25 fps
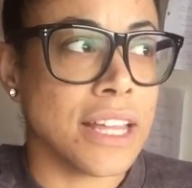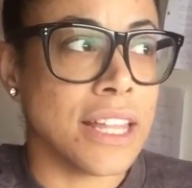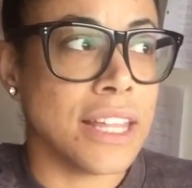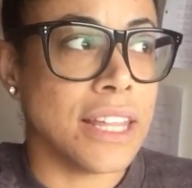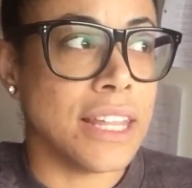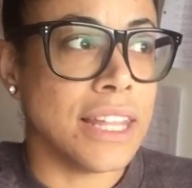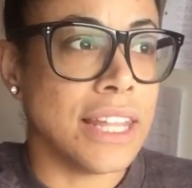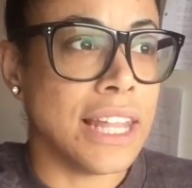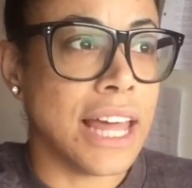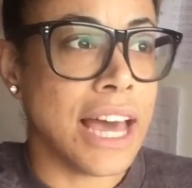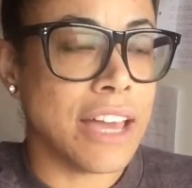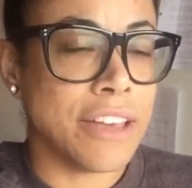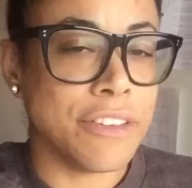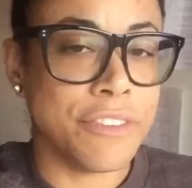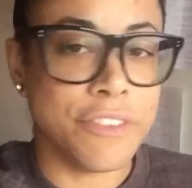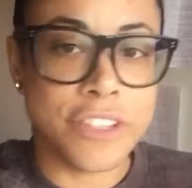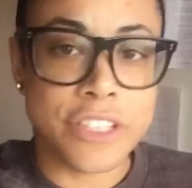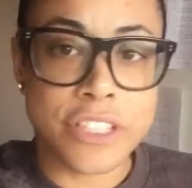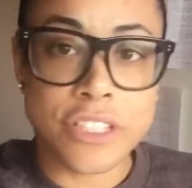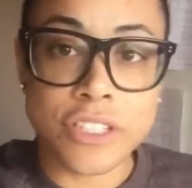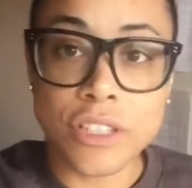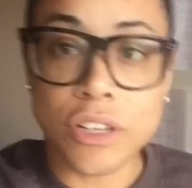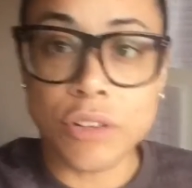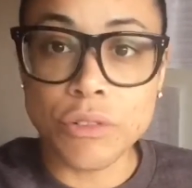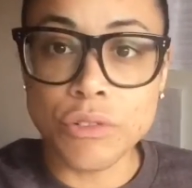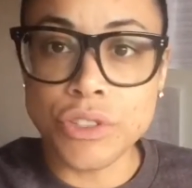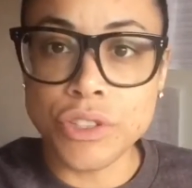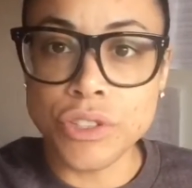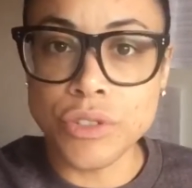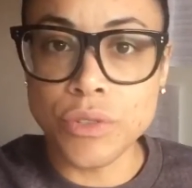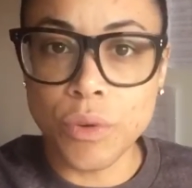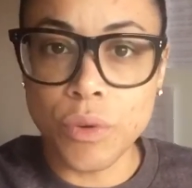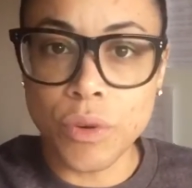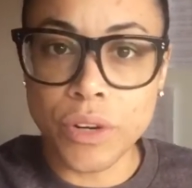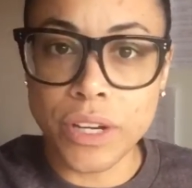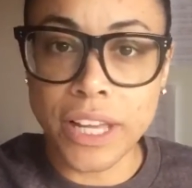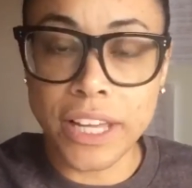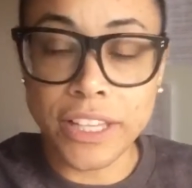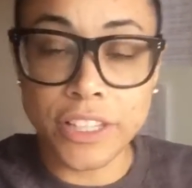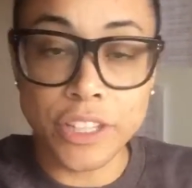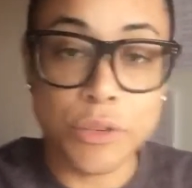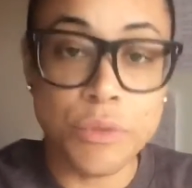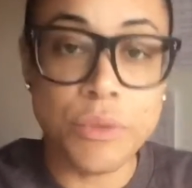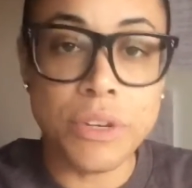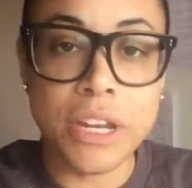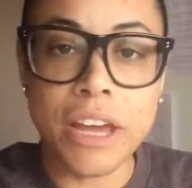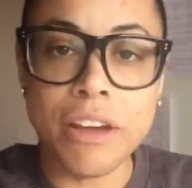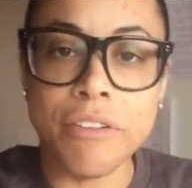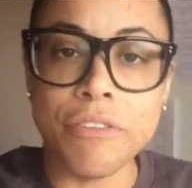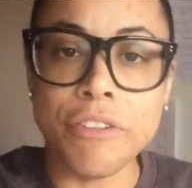life is so short and you
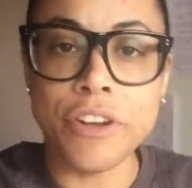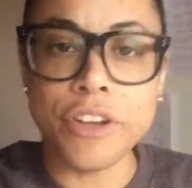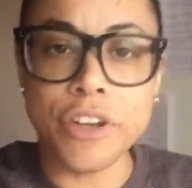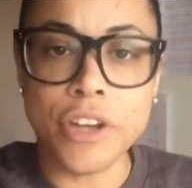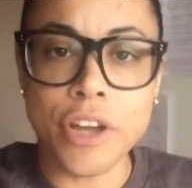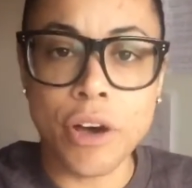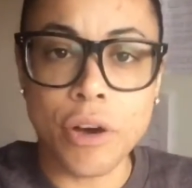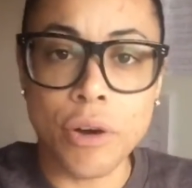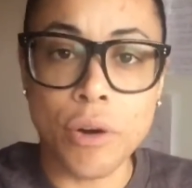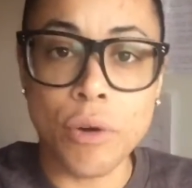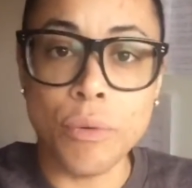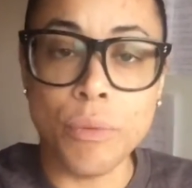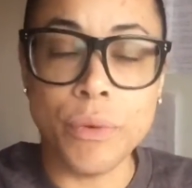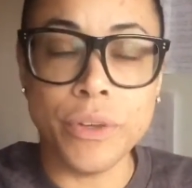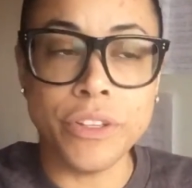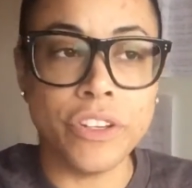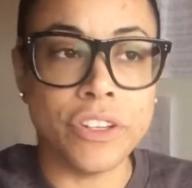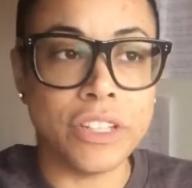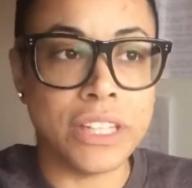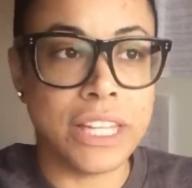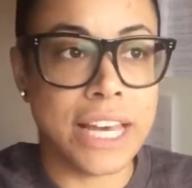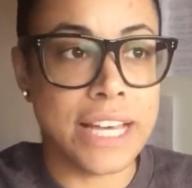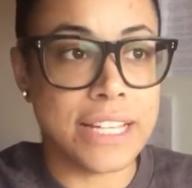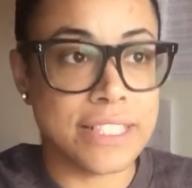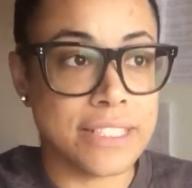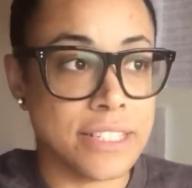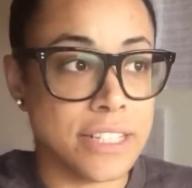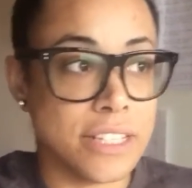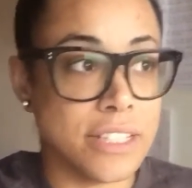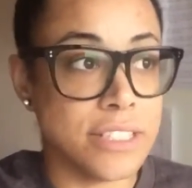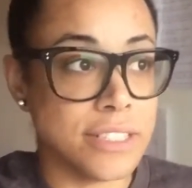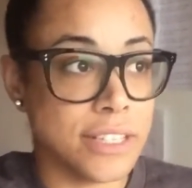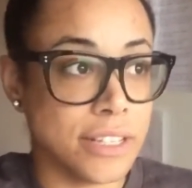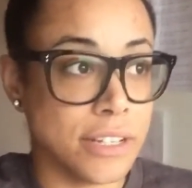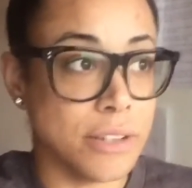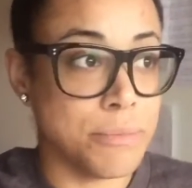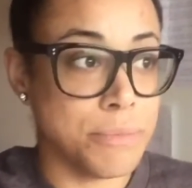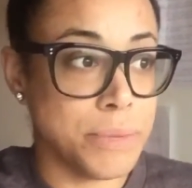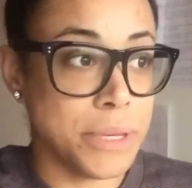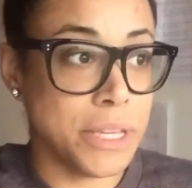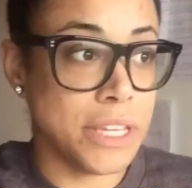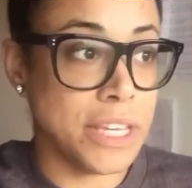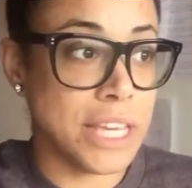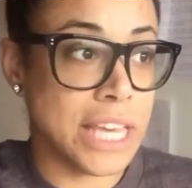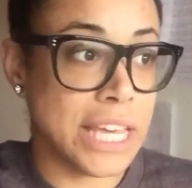never know when your last day is going to be.